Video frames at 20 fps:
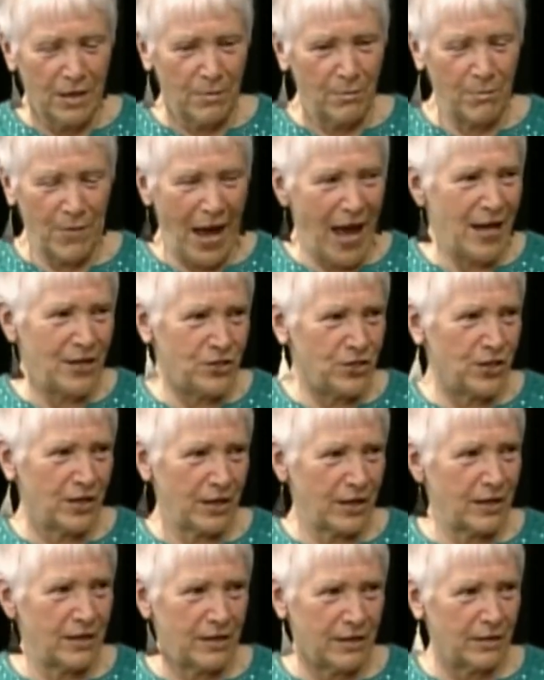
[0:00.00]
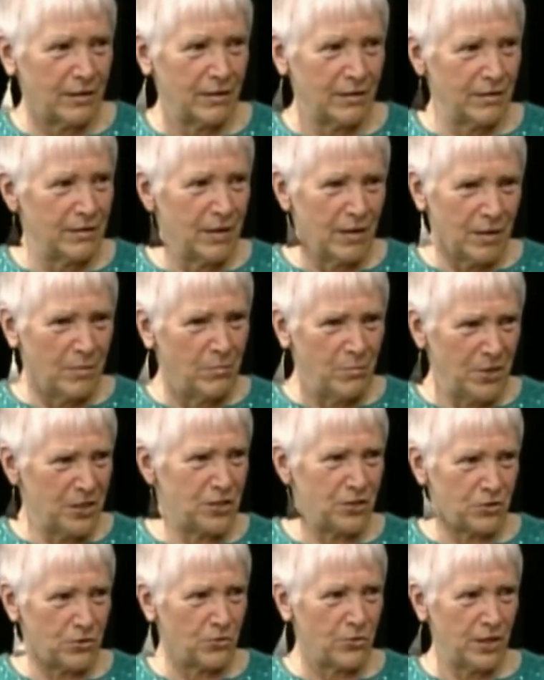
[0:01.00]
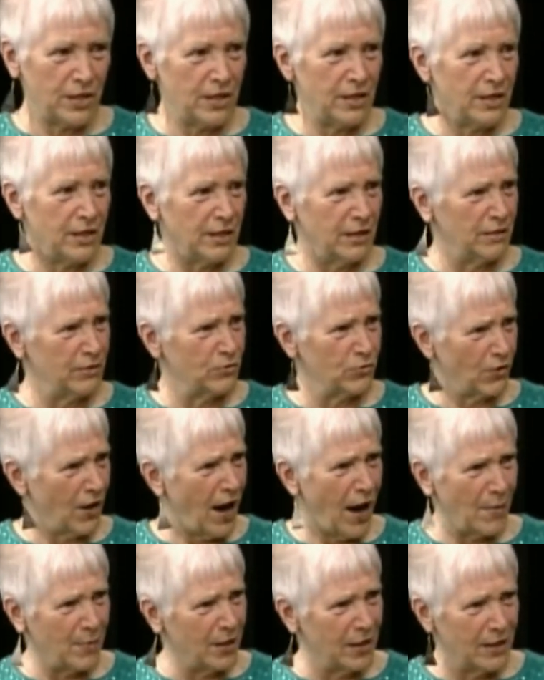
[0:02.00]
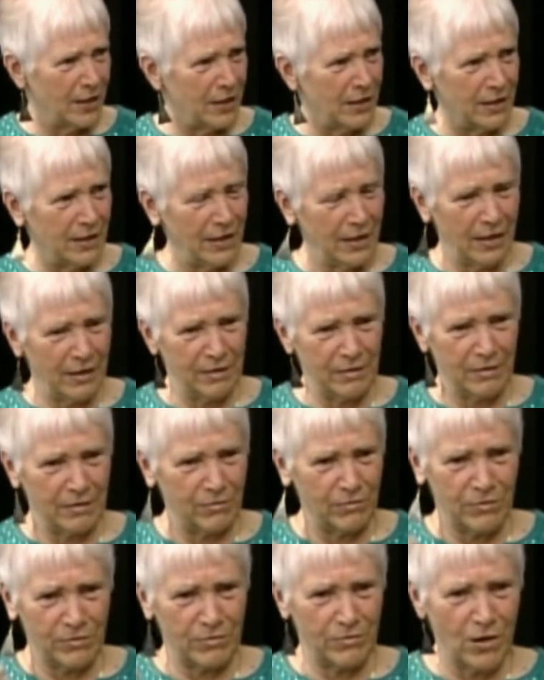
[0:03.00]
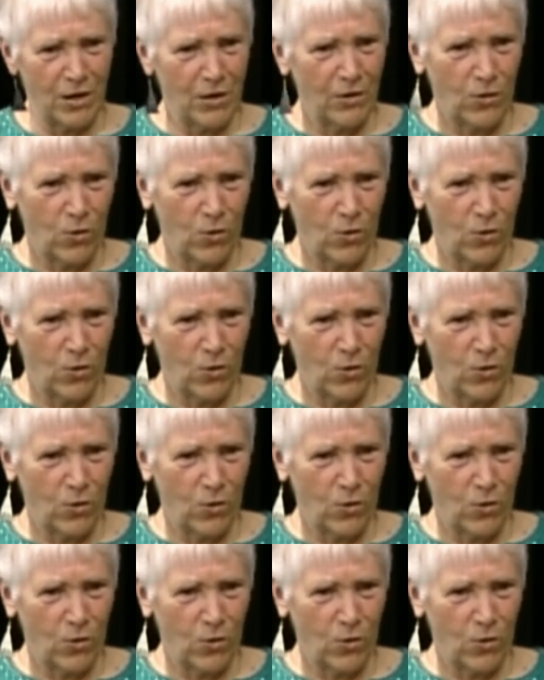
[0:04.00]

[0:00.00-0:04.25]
magic and mystery and drama and